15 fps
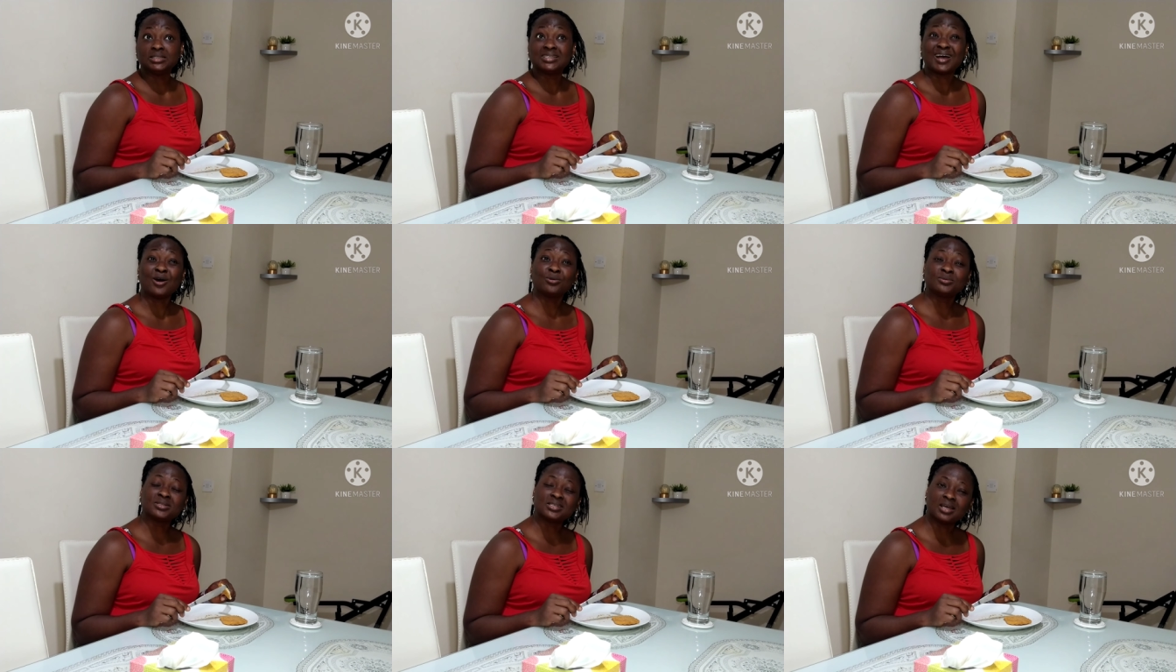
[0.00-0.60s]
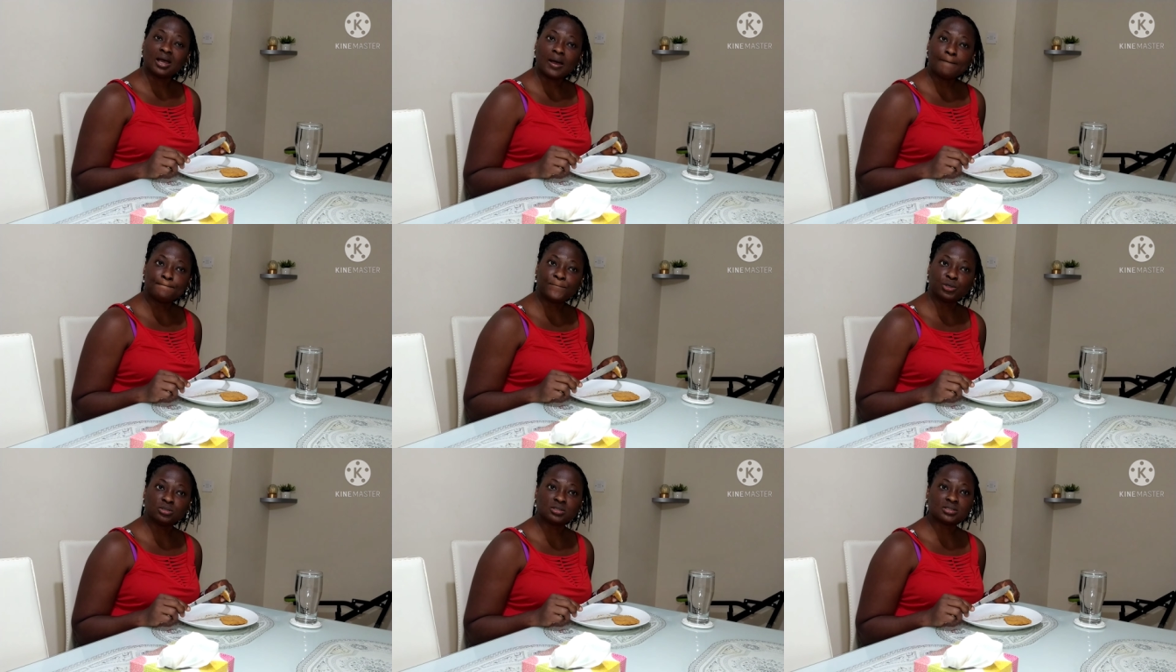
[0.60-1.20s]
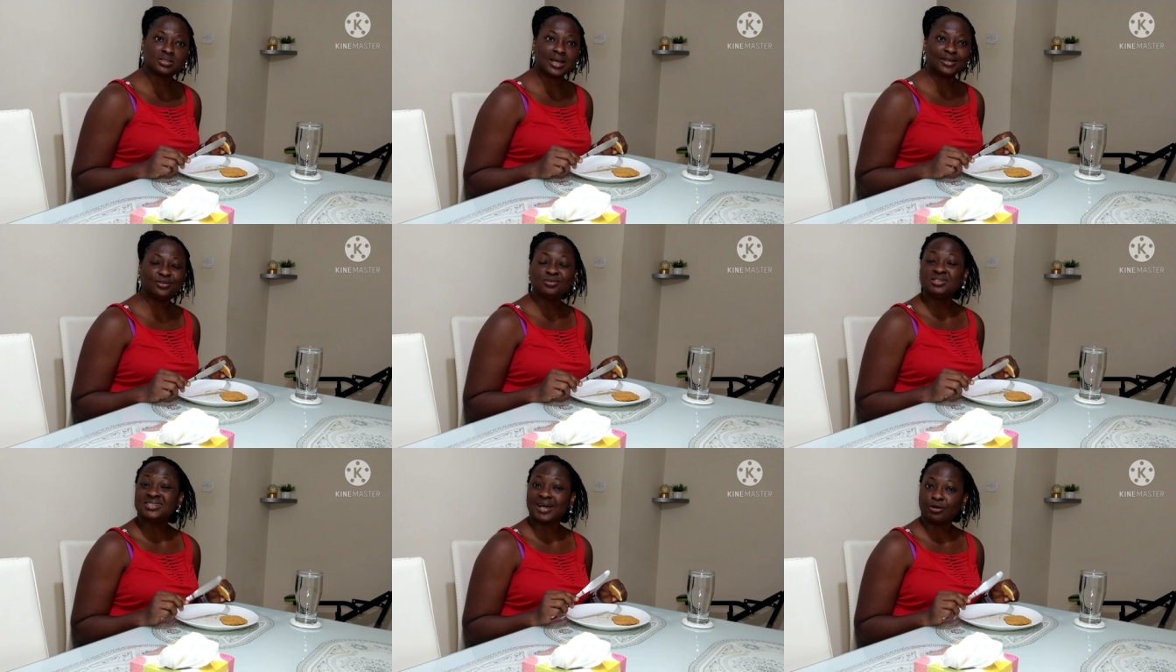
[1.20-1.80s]
a doubter, but I
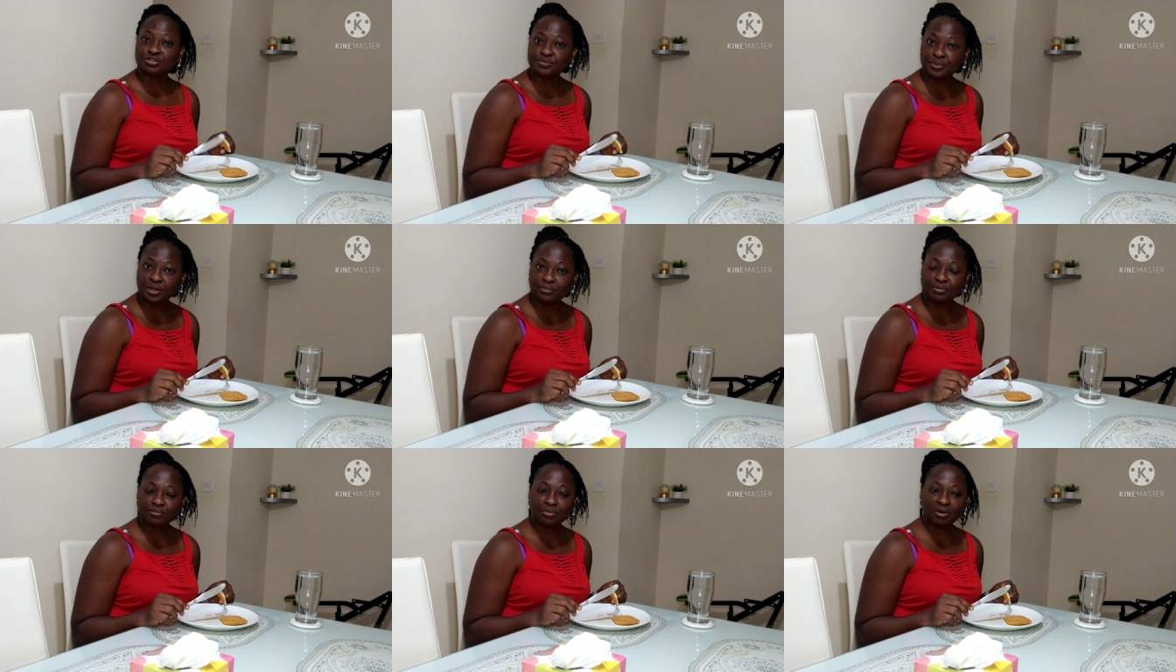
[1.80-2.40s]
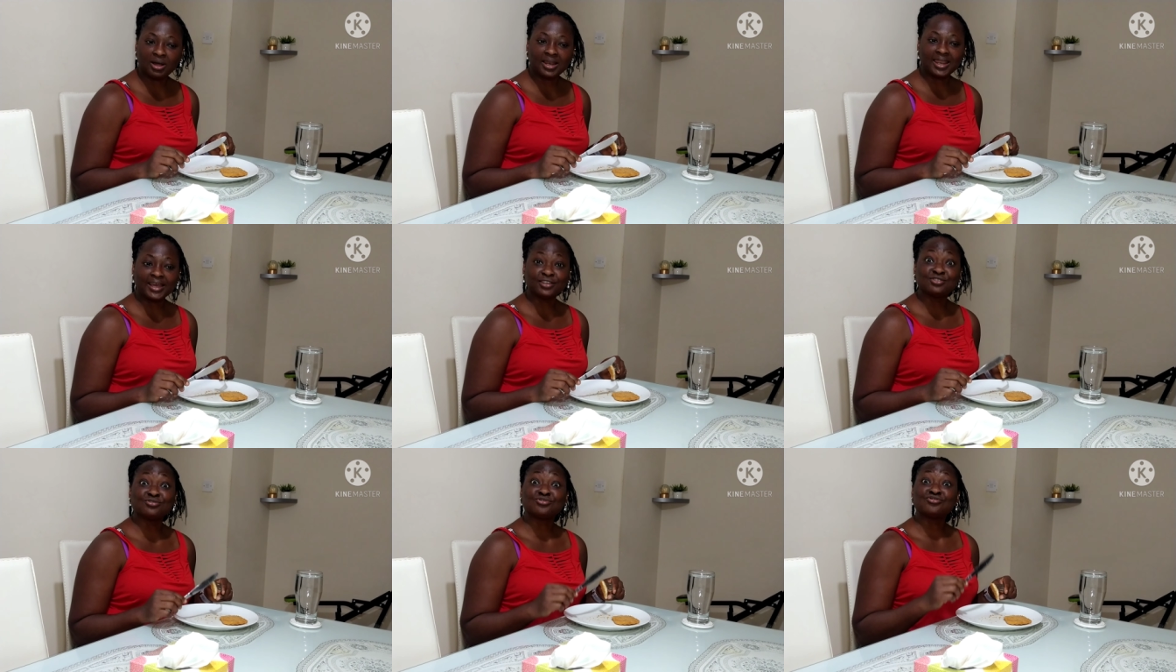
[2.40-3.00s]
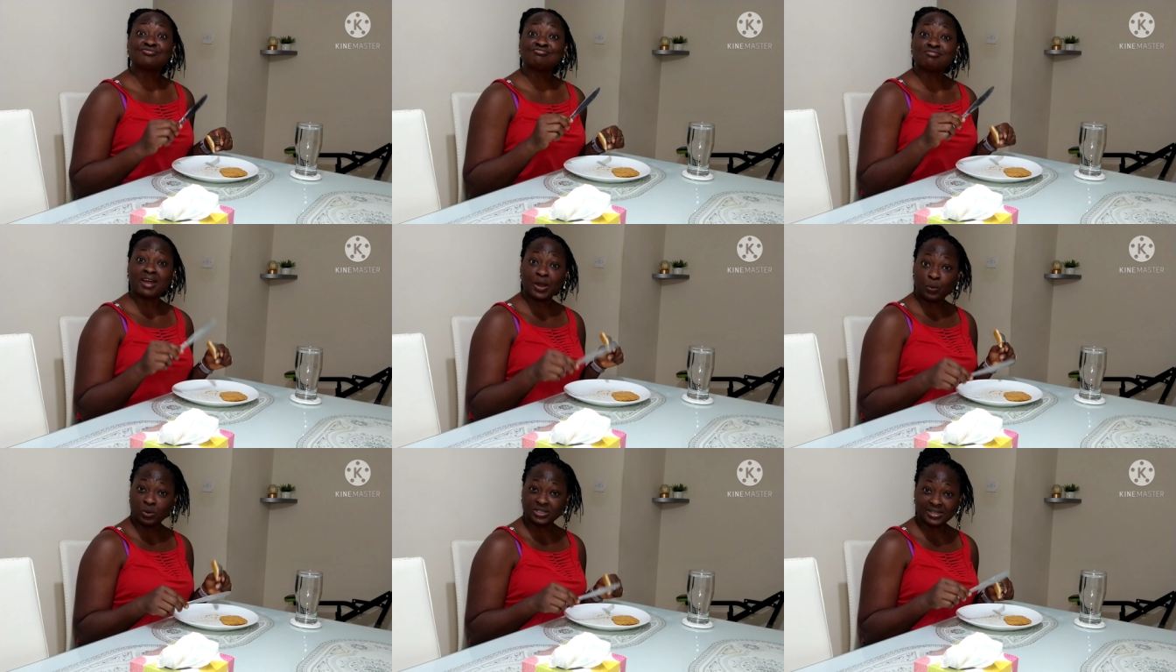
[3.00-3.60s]
don't doubt people, but I like to
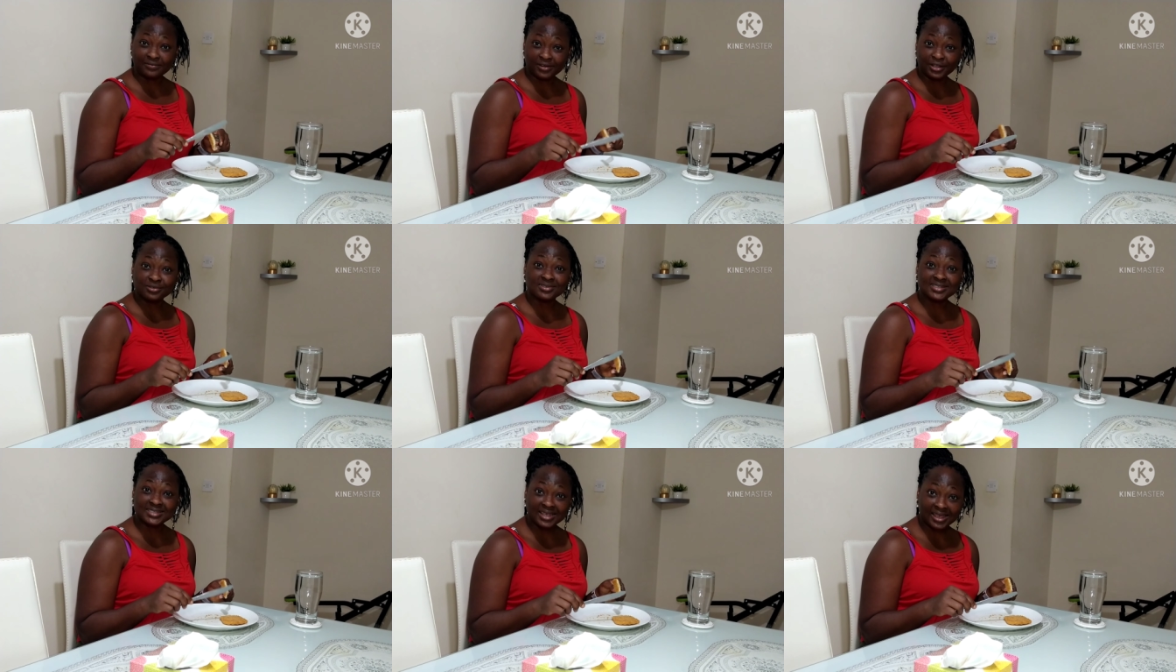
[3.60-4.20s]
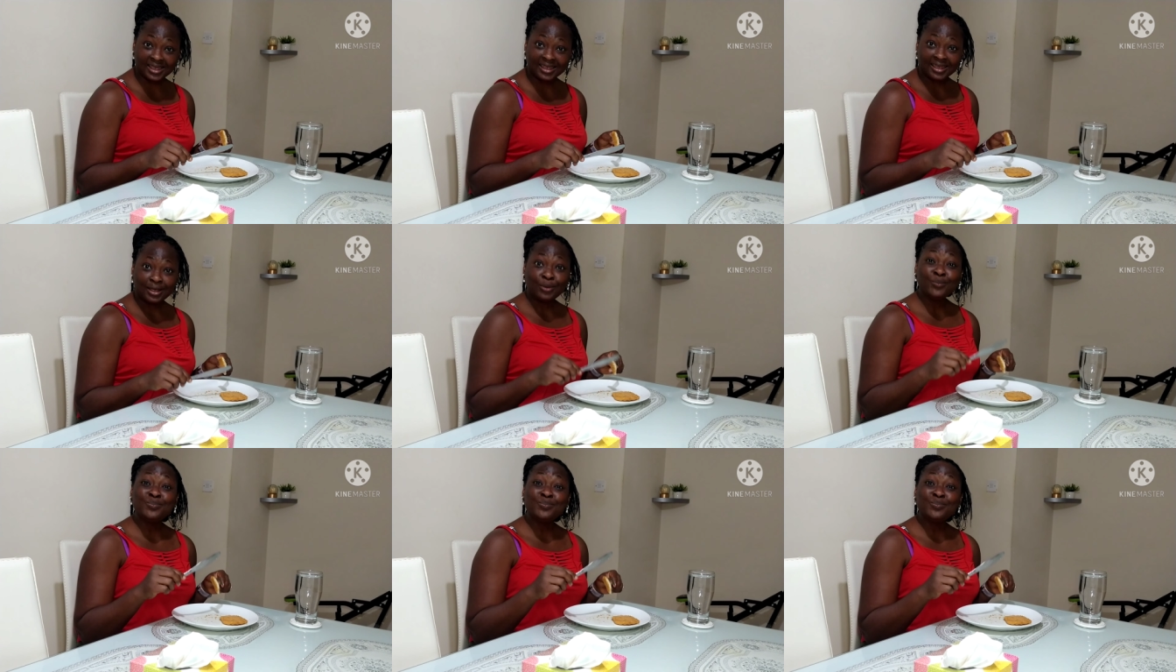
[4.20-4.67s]
try whatever you say